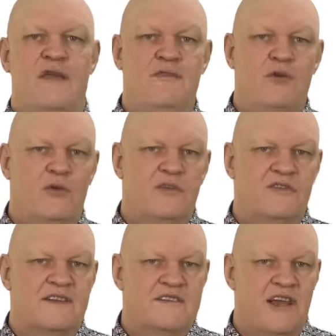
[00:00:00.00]
If you look
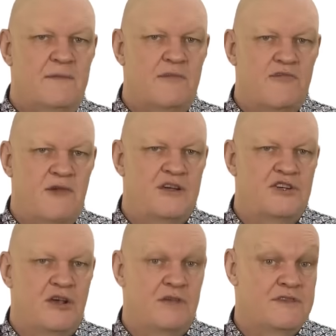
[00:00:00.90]
at the taper
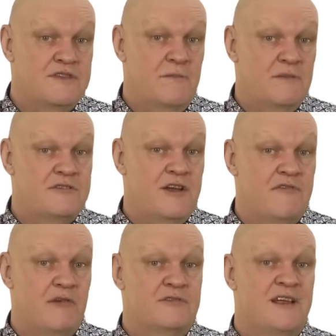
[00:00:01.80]
ratio for some
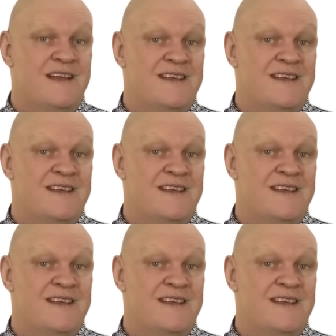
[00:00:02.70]
materials,